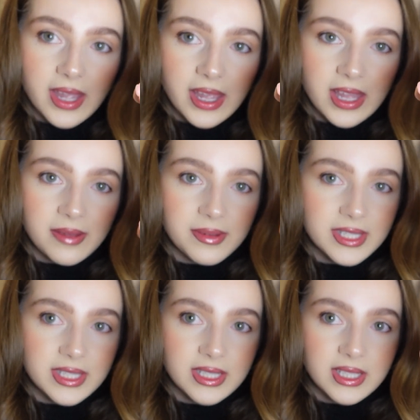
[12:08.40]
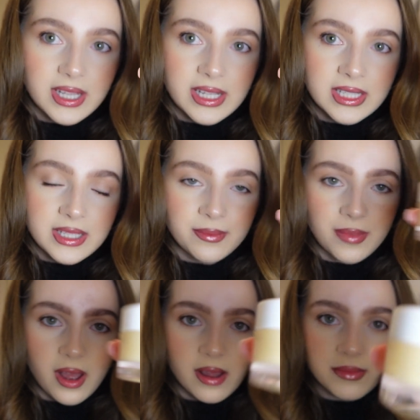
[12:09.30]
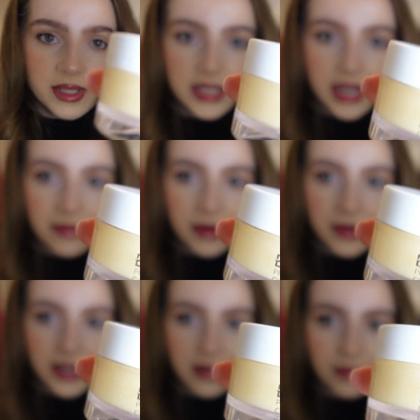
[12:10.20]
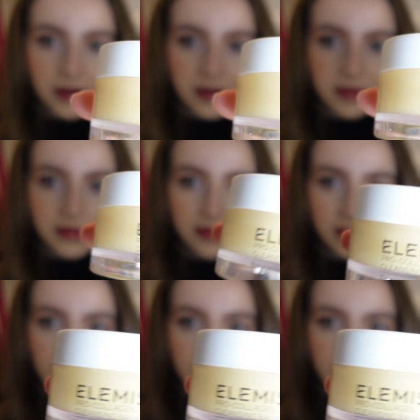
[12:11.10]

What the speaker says: Elemis Cleansing Balm to take my makeup off.